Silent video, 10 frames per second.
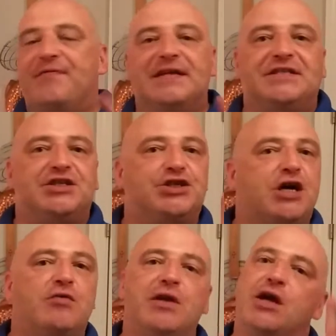This is
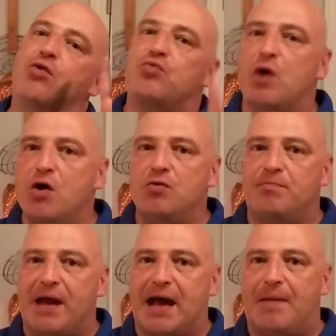totally a
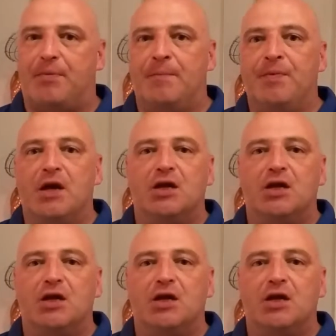roadmap